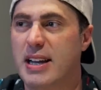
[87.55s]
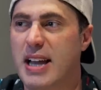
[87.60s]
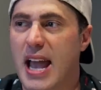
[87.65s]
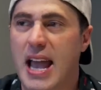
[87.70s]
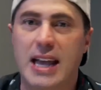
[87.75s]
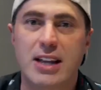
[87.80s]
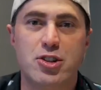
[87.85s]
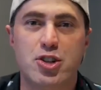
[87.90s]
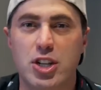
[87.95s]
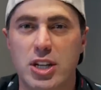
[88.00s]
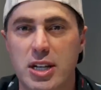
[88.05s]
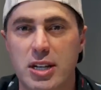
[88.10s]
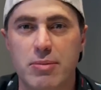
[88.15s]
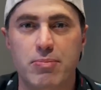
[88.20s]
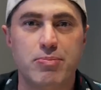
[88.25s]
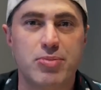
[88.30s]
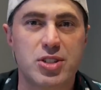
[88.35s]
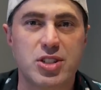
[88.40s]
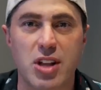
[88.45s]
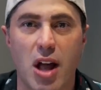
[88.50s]

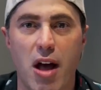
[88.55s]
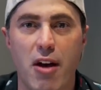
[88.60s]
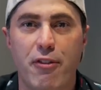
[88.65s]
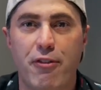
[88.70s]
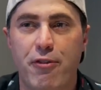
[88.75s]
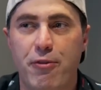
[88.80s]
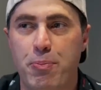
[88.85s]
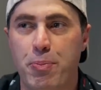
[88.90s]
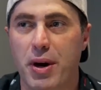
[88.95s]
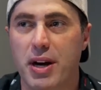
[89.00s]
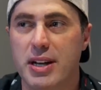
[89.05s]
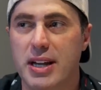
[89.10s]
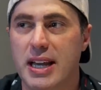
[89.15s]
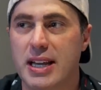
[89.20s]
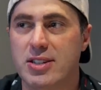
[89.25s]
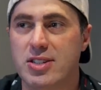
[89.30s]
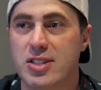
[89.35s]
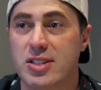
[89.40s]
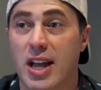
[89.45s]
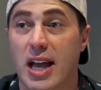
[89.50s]
edgy stuff, but
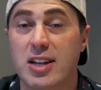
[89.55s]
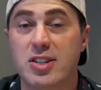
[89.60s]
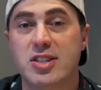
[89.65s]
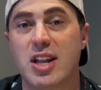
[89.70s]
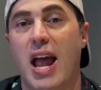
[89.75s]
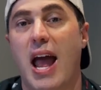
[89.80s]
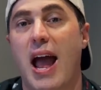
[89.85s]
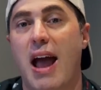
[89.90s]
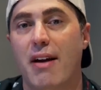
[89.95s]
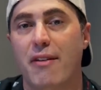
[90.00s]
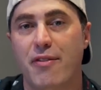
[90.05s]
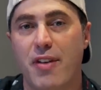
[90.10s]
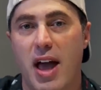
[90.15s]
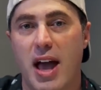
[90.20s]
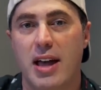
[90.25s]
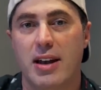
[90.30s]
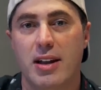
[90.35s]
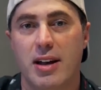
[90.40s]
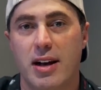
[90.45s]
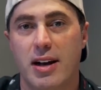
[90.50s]
it's nice to have
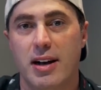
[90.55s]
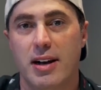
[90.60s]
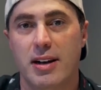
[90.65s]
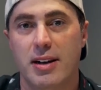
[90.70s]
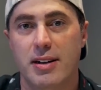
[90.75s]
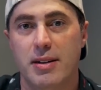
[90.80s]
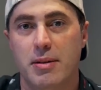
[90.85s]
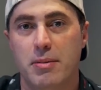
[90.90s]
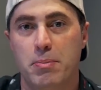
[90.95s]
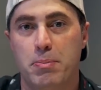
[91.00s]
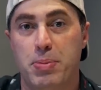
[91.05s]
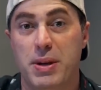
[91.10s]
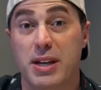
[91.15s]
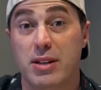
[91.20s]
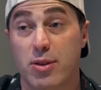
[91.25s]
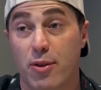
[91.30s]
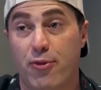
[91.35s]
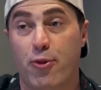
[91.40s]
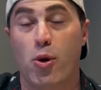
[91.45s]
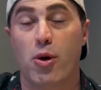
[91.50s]
that be
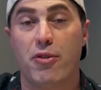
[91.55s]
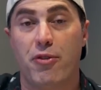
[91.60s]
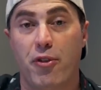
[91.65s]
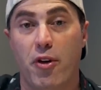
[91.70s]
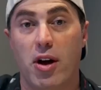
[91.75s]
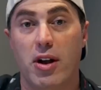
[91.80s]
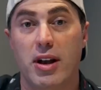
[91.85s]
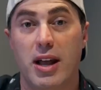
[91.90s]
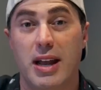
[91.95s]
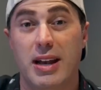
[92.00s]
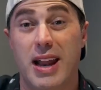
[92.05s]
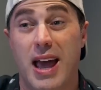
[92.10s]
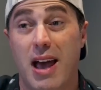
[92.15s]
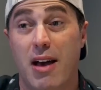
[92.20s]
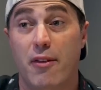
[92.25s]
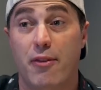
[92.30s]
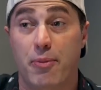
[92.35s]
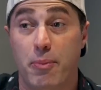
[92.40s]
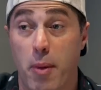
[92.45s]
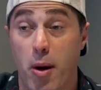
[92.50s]
at the forefront and
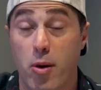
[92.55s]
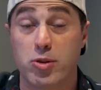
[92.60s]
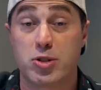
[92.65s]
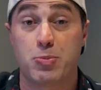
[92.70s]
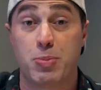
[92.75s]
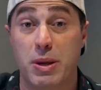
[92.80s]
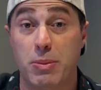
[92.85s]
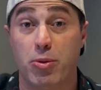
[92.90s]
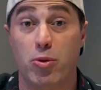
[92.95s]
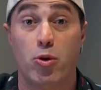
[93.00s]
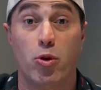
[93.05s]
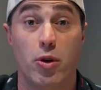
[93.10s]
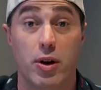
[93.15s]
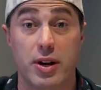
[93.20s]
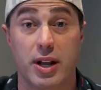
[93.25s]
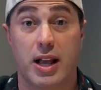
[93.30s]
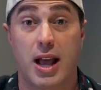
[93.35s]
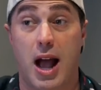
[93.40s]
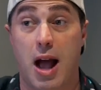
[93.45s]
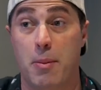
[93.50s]
have most people who are
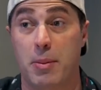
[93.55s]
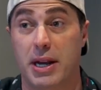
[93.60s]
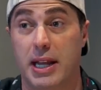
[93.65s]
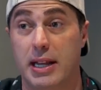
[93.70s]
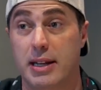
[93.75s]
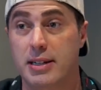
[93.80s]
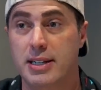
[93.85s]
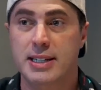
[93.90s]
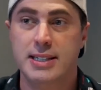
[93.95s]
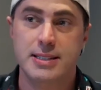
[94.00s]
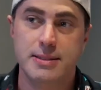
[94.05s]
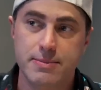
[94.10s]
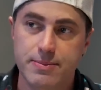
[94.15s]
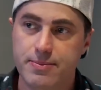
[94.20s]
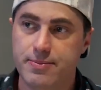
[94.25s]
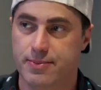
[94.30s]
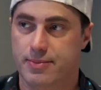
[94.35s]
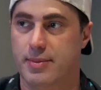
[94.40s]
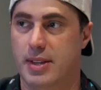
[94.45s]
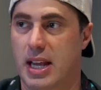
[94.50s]
into comedy
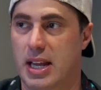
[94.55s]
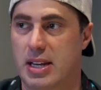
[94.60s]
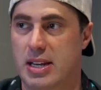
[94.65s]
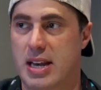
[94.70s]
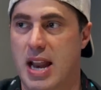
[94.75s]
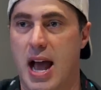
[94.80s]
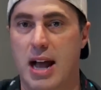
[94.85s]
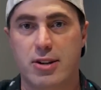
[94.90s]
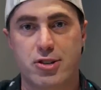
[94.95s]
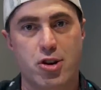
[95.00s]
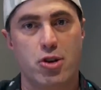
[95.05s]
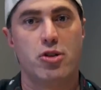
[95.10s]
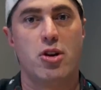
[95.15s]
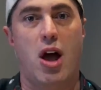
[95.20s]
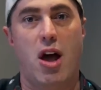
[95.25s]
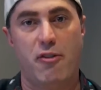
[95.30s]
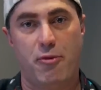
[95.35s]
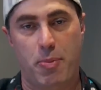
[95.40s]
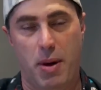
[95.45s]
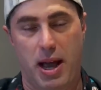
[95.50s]
not turned
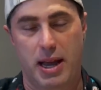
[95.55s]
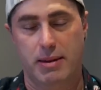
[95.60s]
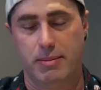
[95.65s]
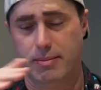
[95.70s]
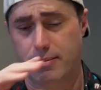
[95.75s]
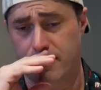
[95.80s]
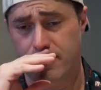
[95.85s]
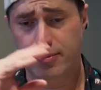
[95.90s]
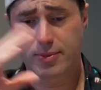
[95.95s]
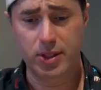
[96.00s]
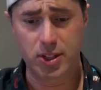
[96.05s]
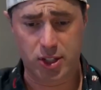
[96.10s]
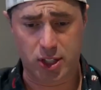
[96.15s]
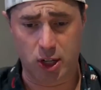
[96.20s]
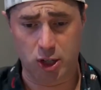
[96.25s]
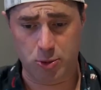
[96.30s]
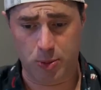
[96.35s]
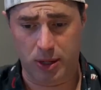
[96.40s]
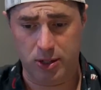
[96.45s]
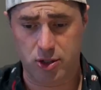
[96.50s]
off by it.
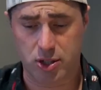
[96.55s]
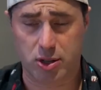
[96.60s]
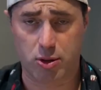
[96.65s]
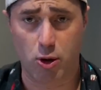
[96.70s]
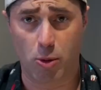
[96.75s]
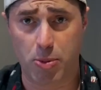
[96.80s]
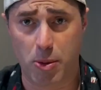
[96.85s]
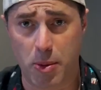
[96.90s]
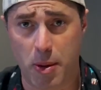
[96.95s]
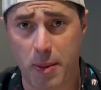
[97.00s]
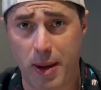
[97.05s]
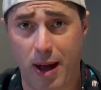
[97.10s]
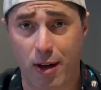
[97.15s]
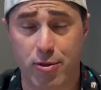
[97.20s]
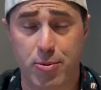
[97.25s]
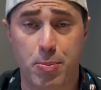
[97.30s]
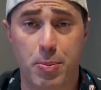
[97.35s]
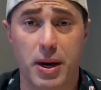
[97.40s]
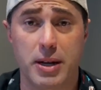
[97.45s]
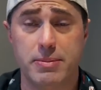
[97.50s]
Excuse me, just threw up in my
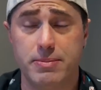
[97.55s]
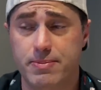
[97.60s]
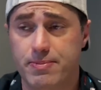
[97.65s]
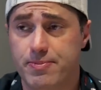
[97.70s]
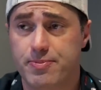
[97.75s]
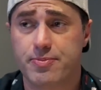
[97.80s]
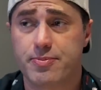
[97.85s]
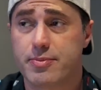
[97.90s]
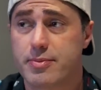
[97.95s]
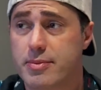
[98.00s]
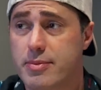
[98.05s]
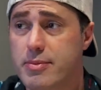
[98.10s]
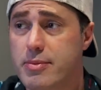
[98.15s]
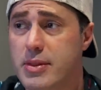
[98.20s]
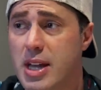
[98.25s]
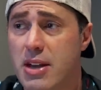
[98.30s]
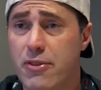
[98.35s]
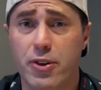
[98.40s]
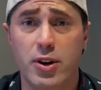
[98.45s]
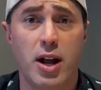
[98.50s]
mouth. But
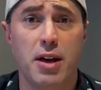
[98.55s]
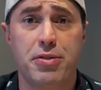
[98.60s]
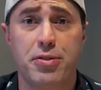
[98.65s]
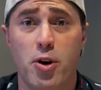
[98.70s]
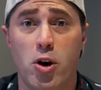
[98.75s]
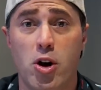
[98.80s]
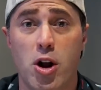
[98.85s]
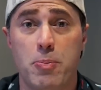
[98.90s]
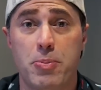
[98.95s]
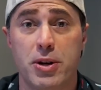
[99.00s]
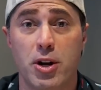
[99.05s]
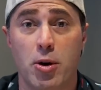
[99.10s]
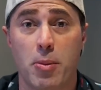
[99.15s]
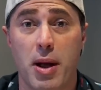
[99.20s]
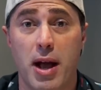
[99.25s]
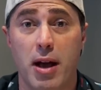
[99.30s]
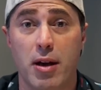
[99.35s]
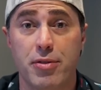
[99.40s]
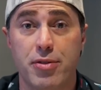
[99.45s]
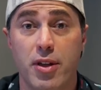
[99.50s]
if you're not throwing up in your
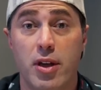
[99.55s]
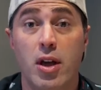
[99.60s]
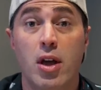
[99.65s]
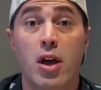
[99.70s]
mouth,